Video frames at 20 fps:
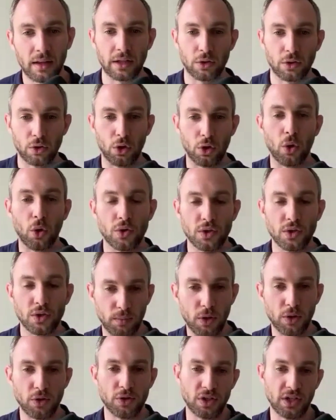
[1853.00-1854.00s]
Like those
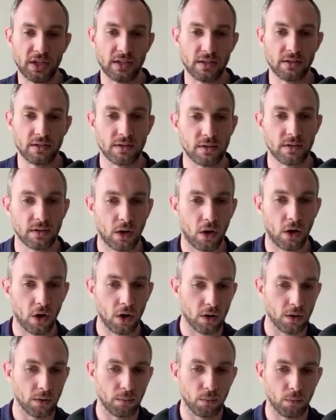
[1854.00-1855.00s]
motions
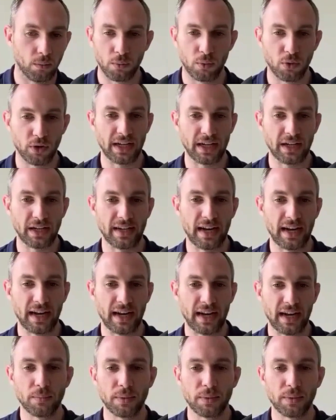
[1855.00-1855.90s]
are more important now than ever.